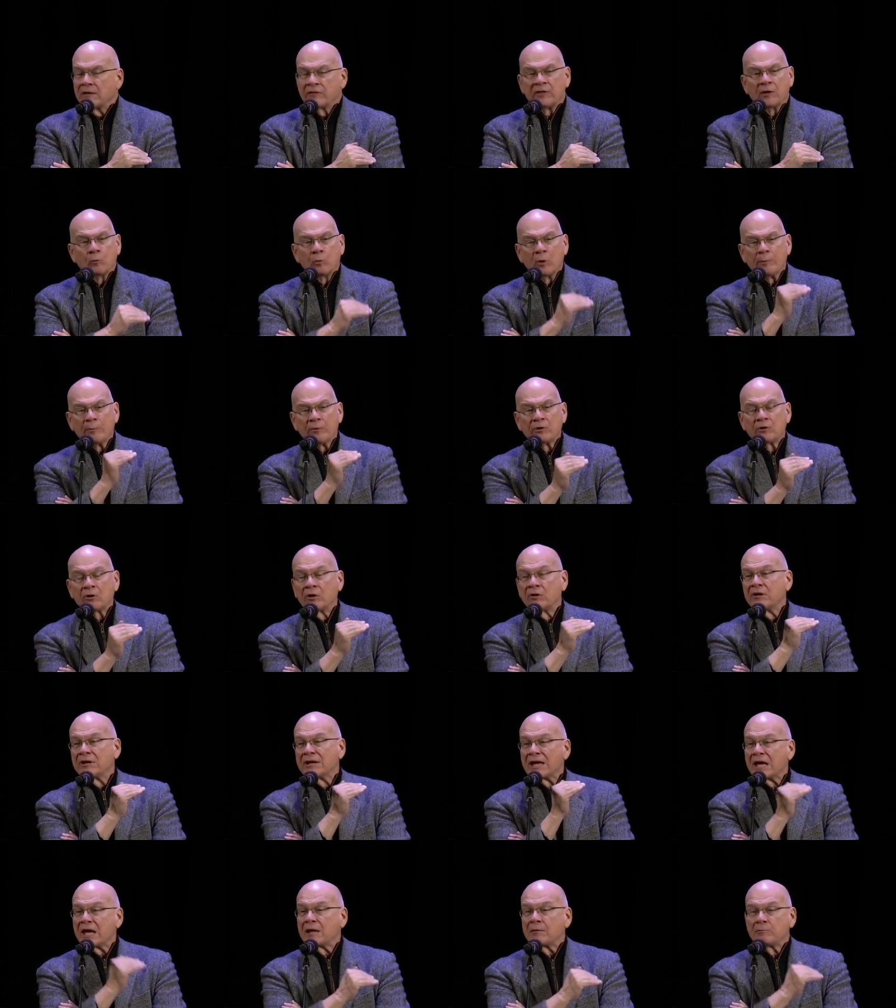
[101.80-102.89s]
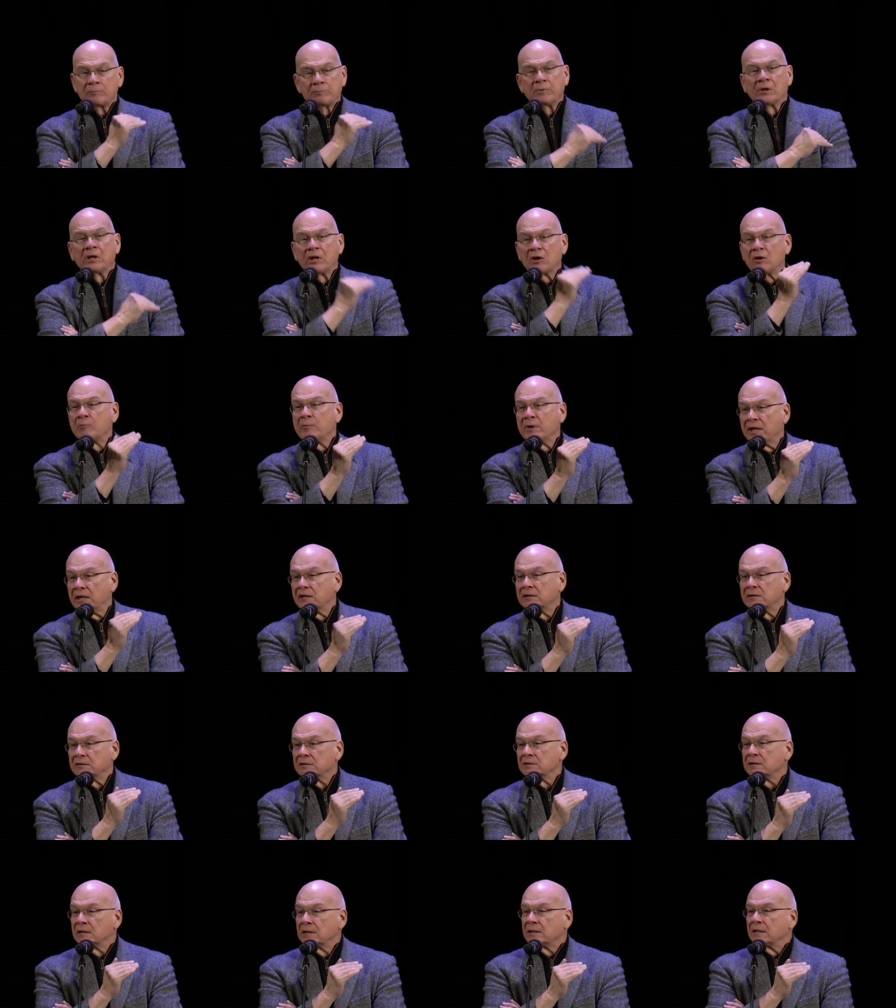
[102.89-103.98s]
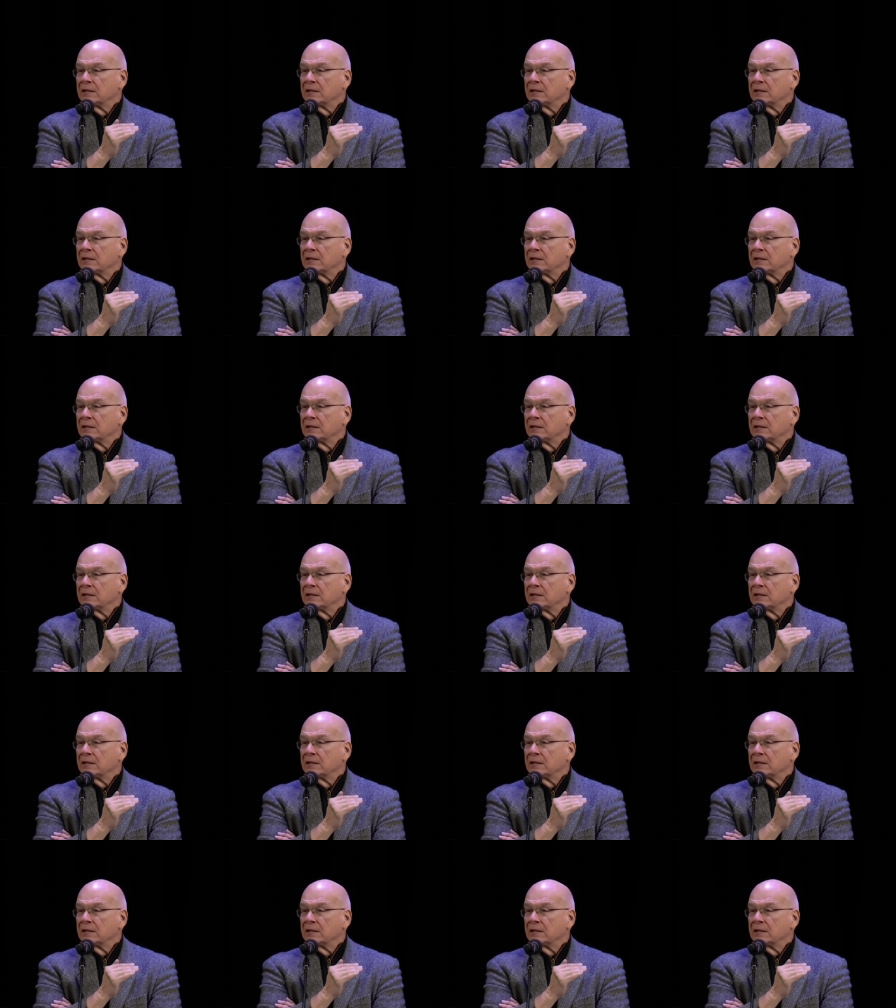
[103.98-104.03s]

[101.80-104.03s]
That women are not below men,